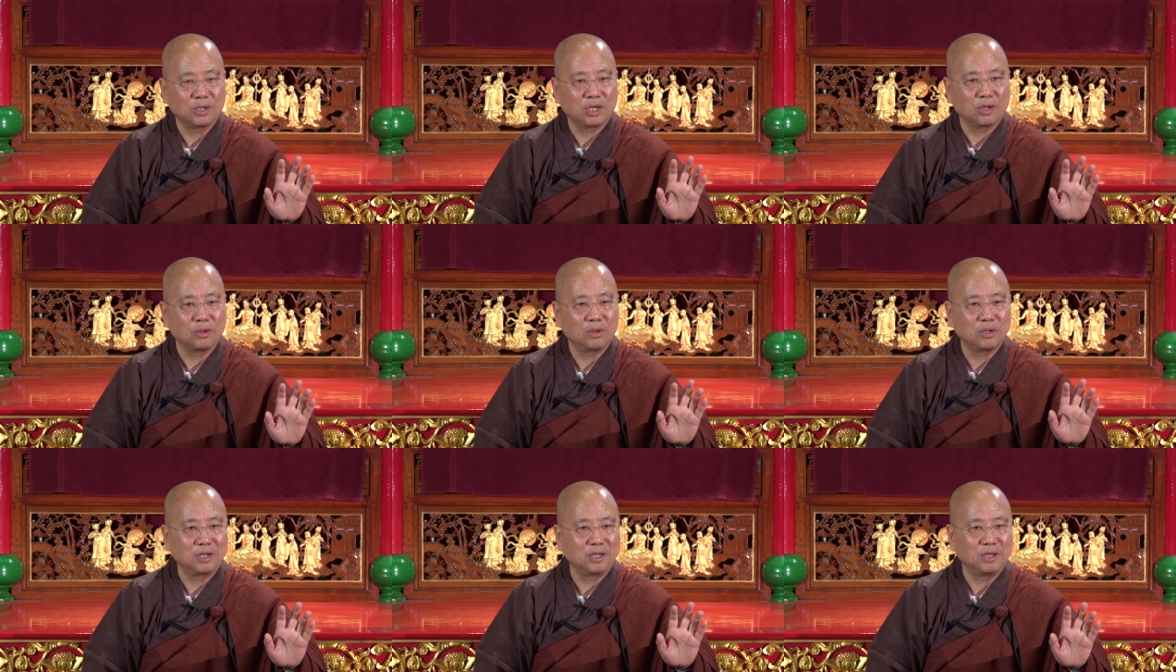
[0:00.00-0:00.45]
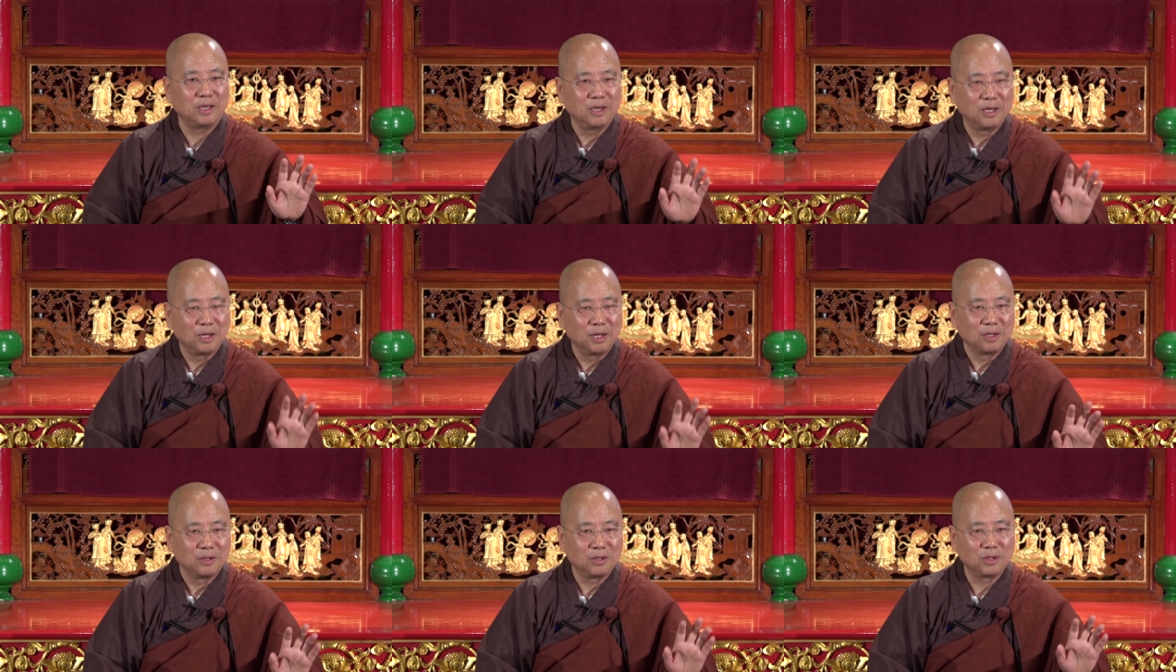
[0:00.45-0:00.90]
You can
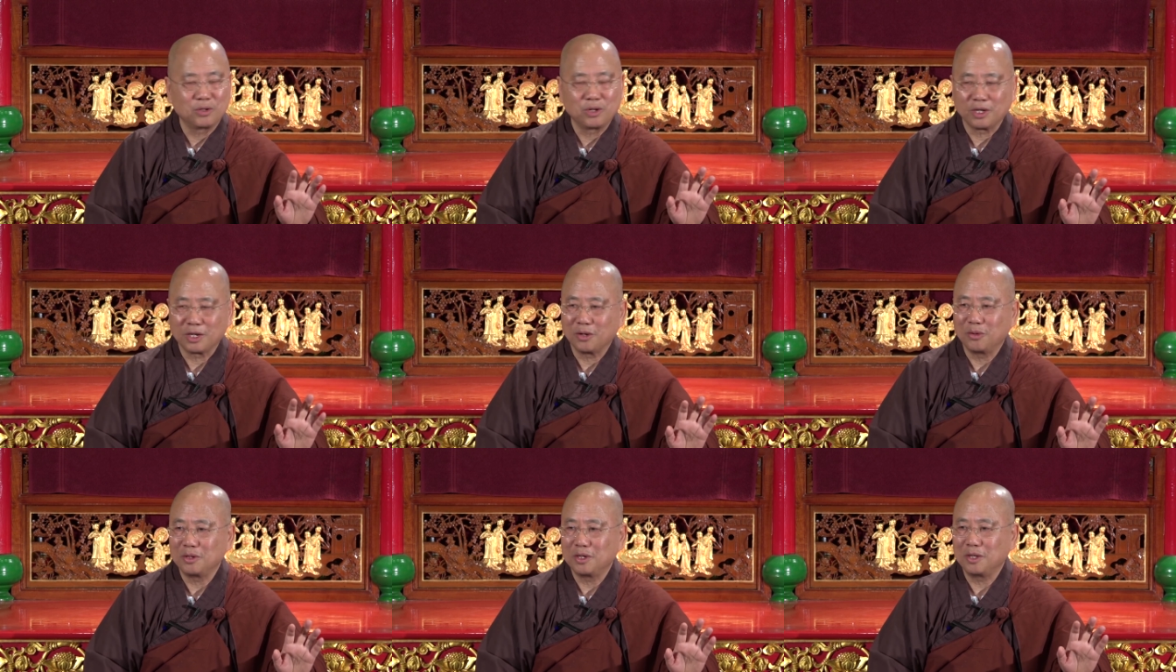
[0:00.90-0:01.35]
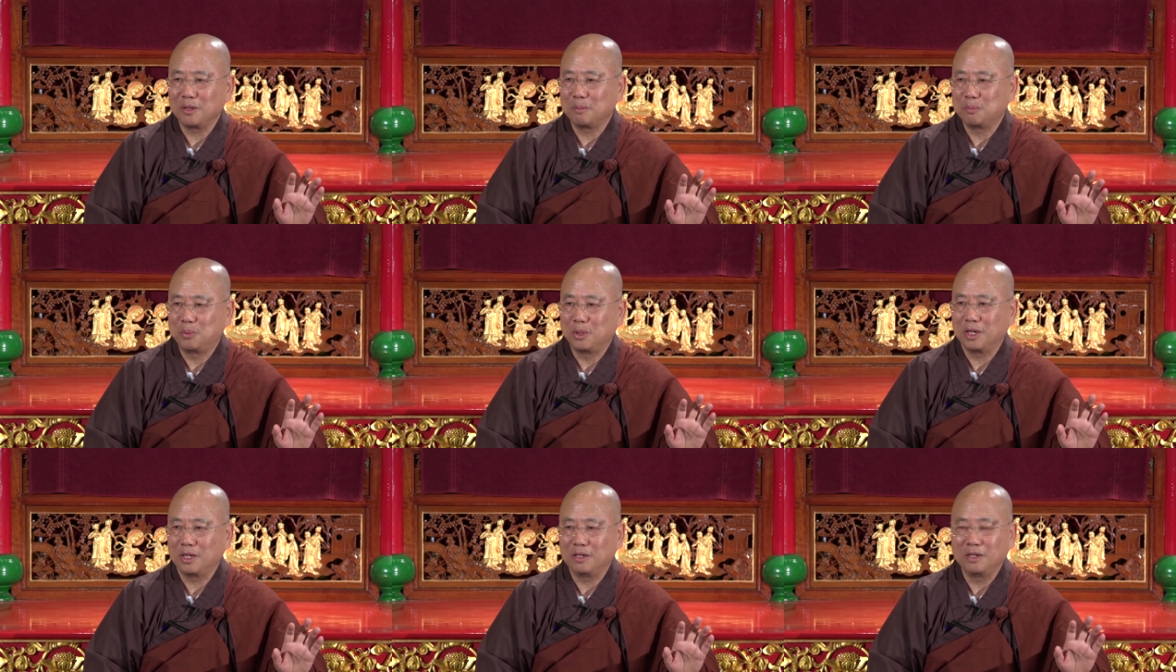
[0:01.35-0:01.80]
only
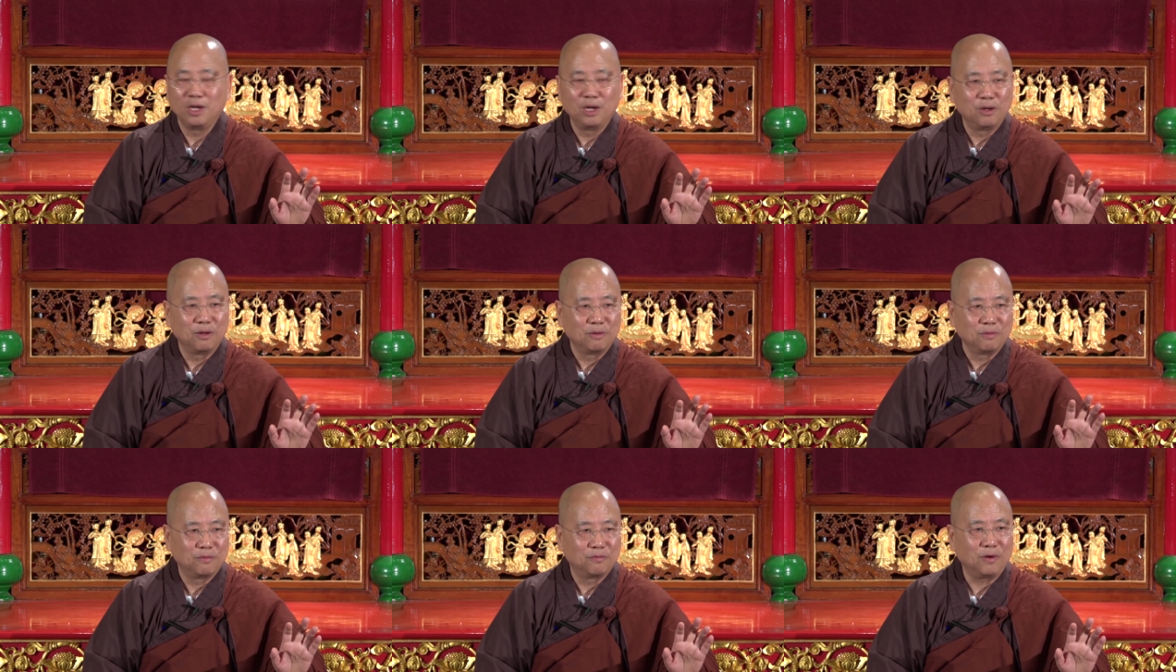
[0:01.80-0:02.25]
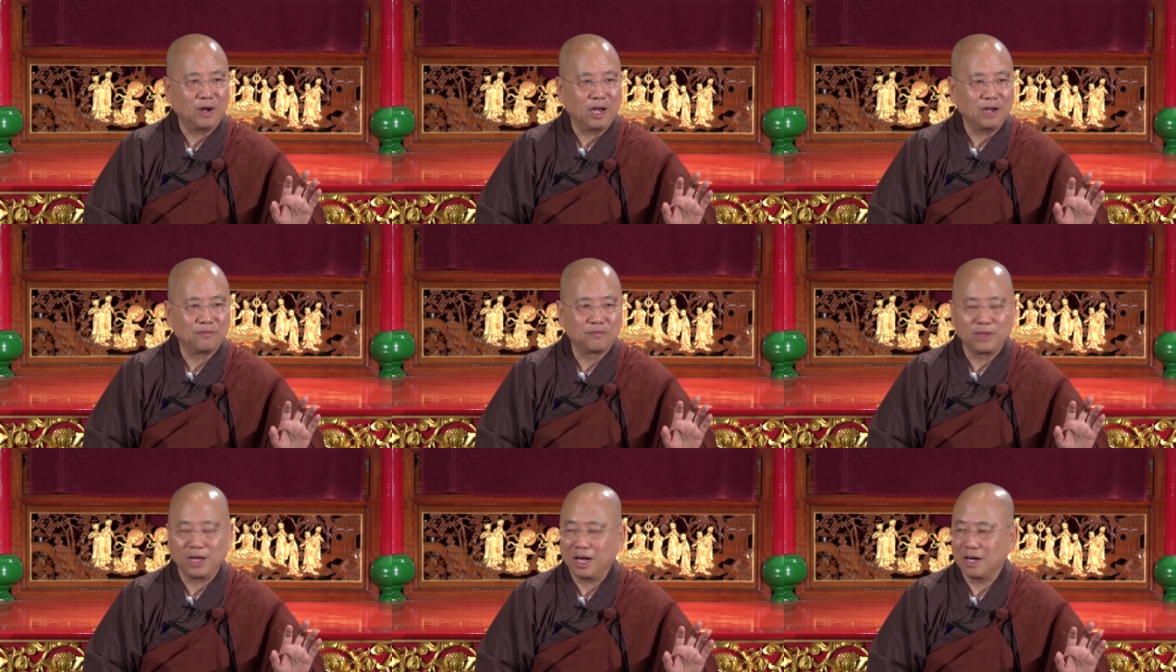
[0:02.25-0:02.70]
put in
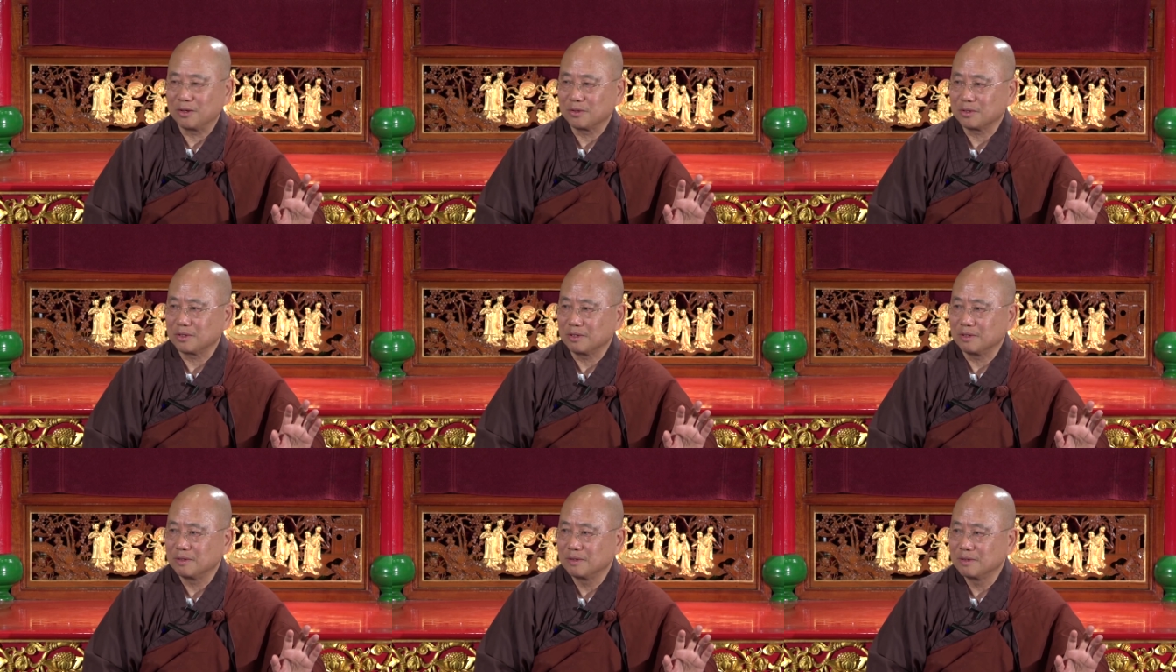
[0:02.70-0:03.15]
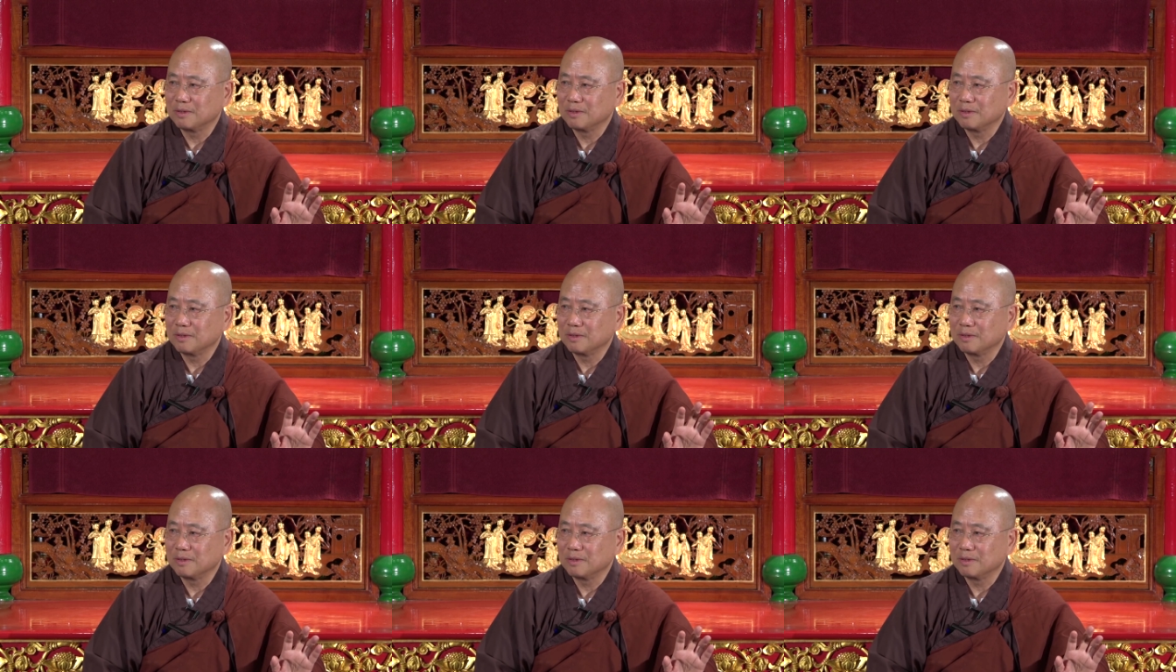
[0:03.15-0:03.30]
5,000.